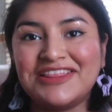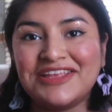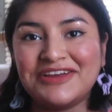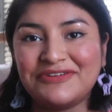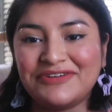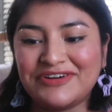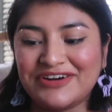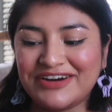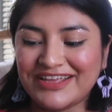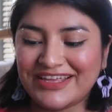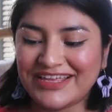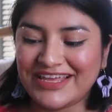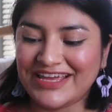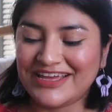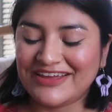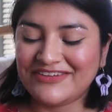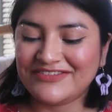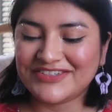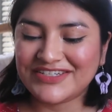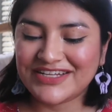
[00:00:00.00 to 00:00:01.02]
they were a
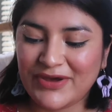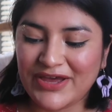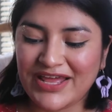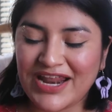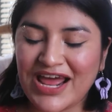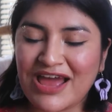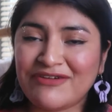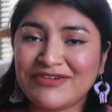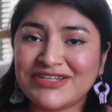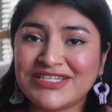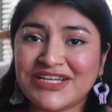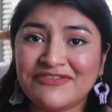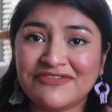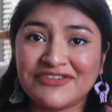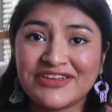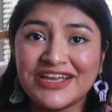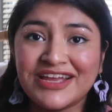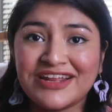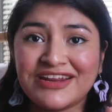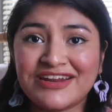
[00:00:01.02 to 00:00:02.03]
gift. But I would
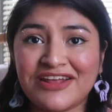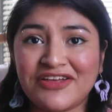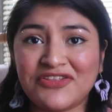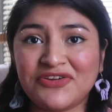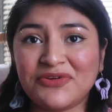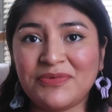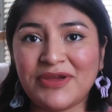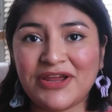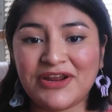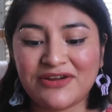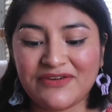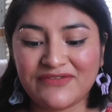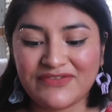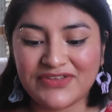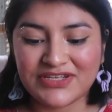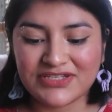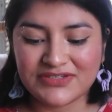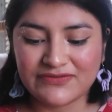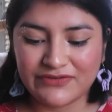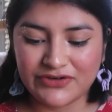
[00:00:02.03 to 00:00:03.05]
definitely get another pair of
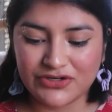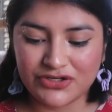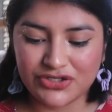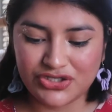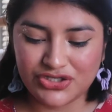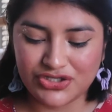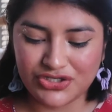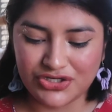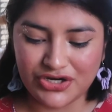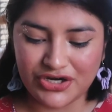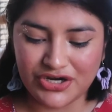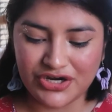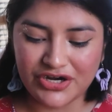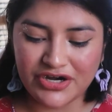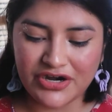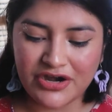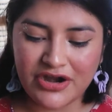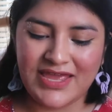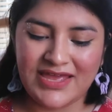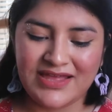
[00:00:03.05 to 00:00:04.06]
these for
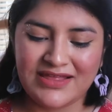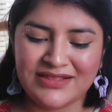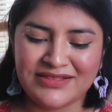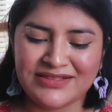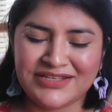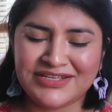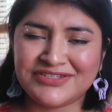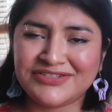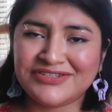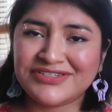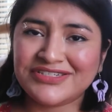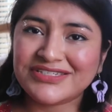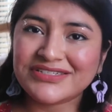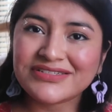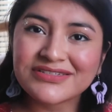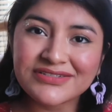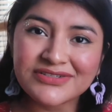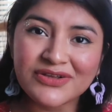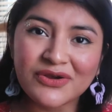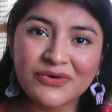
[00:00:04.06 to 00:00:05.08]
sure. And these are
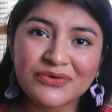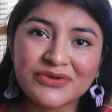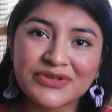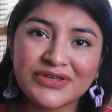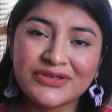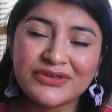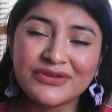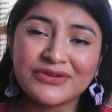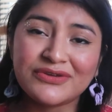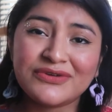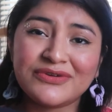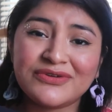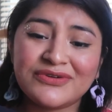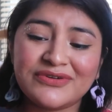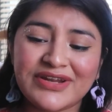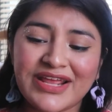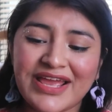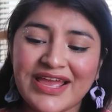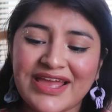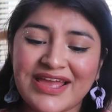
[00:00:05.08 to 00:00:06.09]
just so
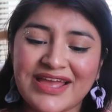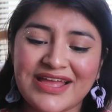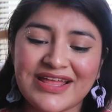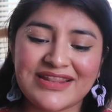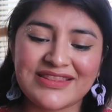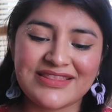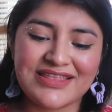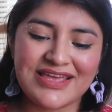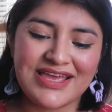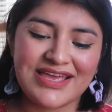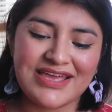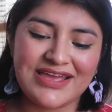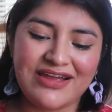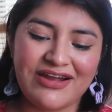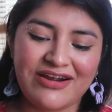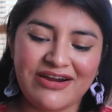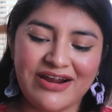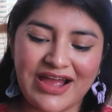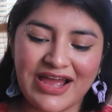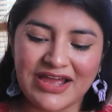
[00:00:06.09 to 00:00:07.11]
cute, and they
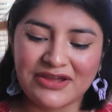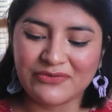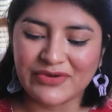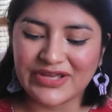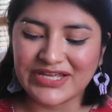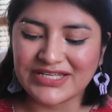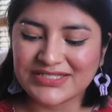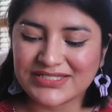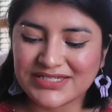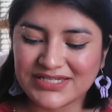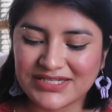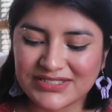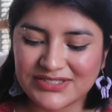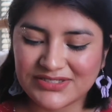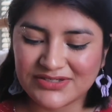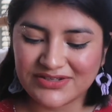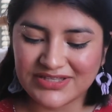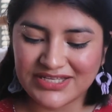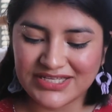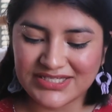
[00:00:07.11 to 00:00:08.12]
are high-waisted,
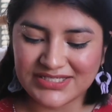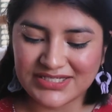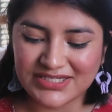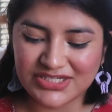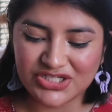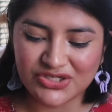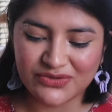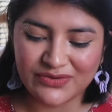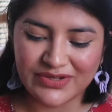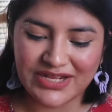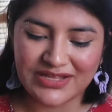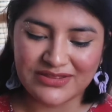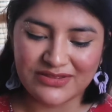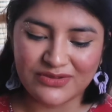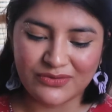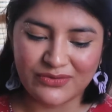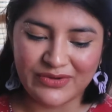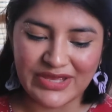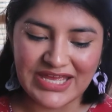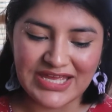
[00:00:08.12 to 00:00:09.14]
so they cinch you in at
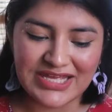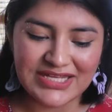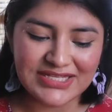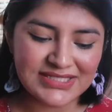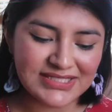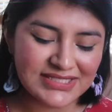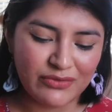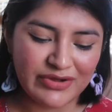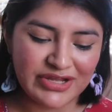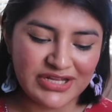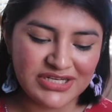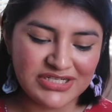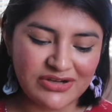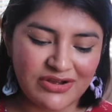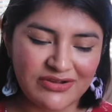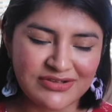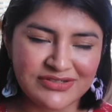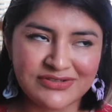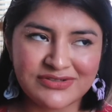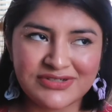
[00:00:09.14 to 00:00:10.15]
the waist, which
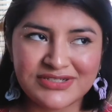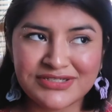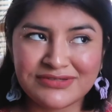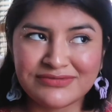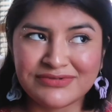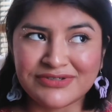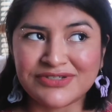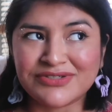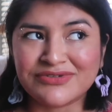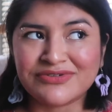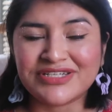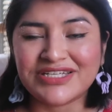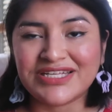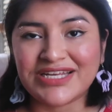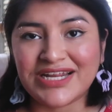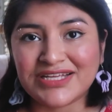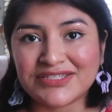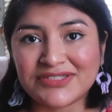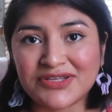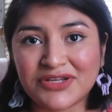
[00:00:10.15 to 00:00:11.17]
also just feels really
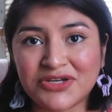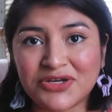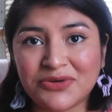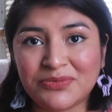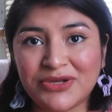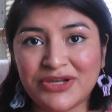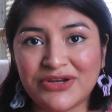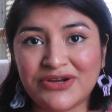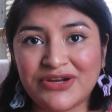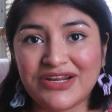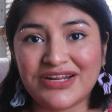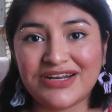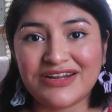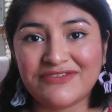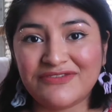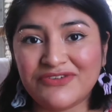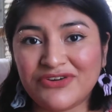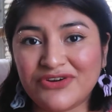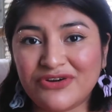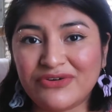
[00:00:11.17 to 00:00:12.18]
nice on your period
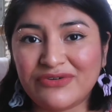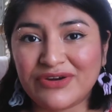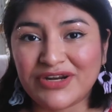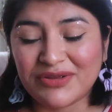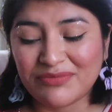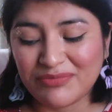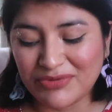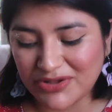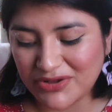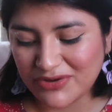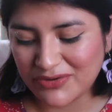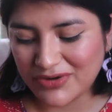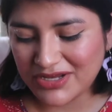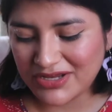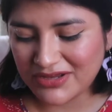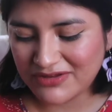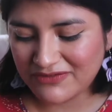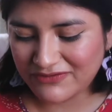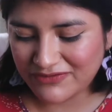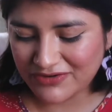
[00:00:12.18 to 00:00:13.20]
if you're already
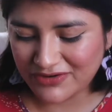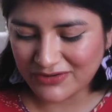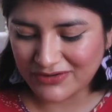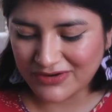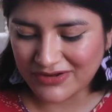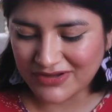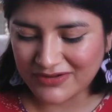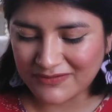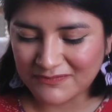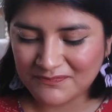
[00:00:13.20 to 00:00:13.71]
bloated, for you to